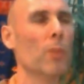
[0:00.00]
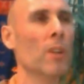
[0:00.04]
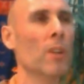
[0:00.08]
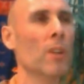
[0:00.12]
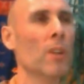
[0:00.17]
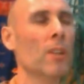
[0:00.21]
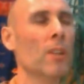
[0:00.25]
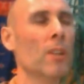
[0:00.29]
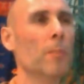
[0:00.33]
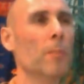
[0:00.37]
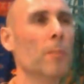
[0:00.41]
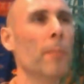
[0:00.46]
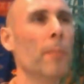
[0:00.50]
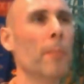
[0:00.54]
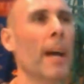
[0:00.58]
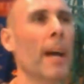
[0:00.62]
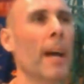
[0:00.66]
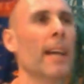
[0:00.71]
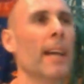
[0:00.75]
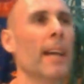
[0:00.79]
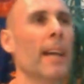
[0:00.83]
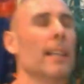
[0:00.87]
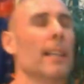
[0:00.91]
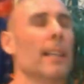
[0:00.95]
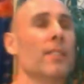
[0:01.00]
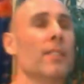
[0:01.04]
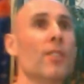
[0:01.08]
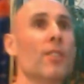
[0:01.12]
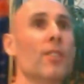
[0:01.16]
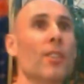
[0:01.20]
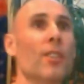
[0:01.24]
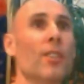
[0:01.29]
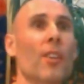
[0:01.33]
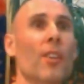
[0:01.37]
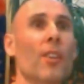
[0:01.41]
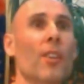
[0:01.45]
when we look back
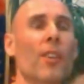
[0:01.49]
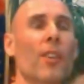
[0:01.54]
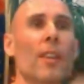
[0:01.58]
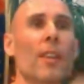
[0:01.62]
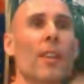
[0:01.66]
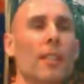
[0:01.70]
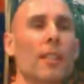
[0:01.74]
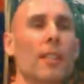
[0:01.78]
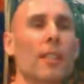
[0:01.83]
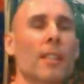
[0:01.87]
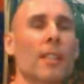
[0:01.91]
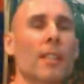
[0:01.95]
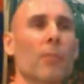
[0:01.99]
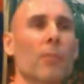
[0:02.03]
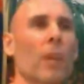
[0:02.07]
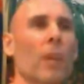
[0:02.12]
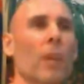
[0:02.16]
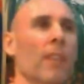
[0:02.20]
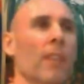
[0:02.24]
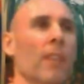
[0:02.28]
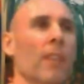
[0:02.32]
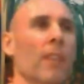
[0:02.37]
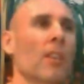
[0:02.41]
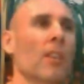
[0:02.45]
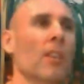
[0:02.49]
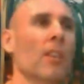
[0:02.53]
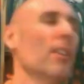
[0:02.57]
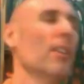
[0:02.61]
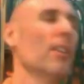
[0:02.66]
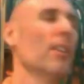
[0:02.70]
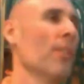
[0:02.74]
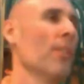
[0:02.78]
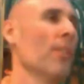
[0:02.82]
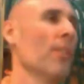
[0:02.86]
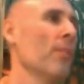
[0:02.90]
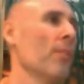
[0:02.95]
at certain things that we have
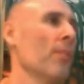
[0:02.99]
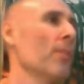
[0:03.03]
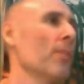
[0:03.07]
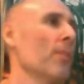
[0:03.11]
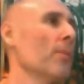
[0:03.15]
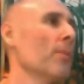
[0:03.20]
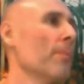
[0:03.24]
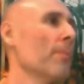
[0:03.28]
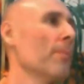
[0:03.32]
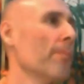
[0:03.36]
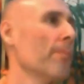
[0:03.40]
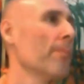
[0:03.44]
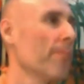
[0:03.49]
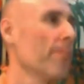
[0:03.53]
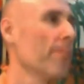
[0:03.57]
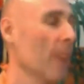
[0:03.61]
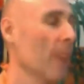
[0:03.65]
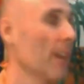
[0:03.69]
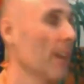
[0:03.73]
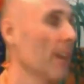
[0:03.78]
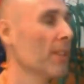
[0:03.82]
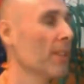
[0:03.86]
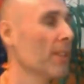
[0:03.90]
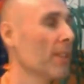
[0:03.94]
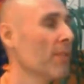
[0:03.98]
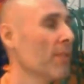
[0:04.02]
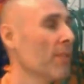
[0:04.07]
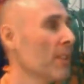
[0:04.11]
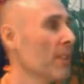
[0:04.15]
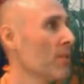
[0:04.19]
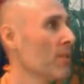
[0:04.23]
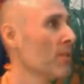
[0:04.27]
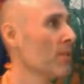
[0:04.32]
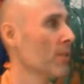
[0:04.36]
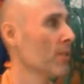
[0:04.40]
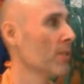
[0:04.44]
gone through
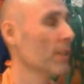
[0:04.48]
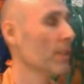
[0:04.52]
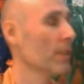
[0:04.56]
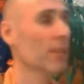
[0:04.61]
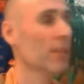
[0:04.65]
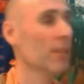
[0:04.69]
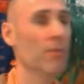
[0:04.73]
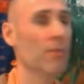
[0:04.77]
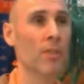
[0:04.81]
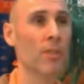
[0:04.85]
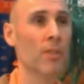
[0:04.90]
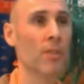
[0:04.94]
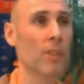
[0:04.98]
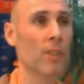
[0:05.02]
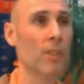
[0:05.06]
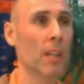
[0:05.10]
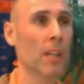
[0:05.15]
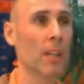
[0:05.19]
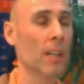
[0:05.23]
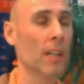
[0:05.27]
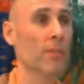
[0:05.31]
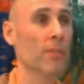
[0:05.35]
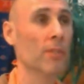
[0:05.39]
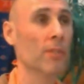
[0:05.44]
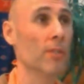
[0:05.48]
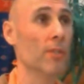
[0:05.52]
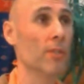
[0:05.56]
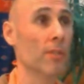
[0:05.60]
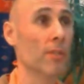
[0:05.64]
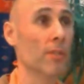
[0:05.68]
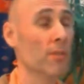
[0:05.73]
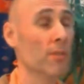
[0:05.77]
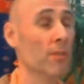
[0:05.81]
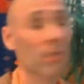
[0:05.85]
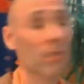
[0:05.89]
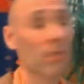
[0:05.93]
an adventure in Krishna
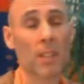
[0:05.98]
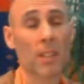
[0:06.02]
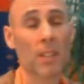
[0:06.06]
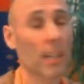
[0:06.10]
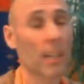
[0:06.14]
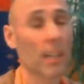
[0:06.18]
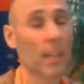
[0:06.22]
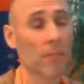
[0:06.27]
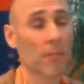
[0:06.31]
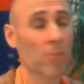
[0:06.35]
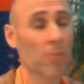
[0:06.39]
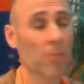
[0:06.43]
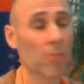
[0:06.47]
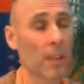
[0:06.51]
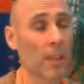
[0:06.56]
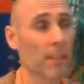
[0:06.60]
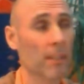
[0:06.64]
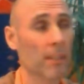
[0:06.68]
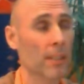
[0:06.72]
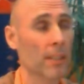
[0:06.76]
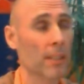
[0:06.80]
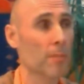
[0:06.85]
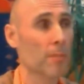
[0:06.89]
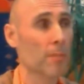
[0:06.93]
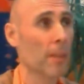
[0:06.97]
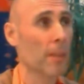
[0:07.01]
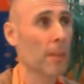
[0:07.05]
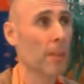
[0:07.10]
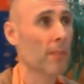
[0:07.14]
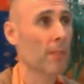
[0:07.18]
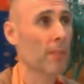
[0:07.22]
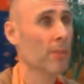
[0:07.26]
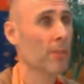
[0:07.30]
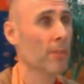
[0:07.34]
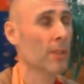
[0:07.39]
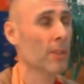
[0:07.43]
consciousness, or not, but it
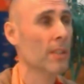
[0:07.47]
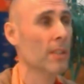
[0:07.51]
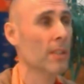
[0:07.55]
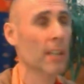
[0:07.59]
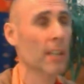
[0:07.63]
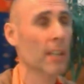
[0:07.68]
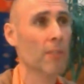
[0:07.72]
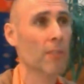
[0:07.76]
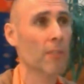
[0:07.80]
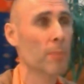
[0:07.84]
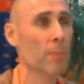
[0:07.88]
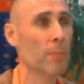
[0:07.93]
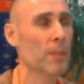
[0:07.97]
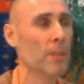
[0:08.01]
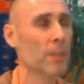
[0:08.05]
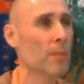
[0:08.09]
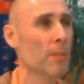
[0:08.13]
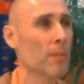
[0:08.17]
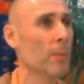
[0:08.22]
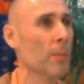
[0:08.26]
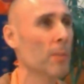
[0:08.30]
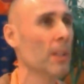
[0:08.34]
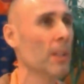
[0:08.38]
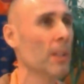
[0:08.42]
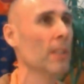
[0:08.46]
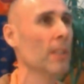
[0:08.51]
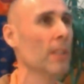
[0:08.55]
doesn't matter for the sake of things,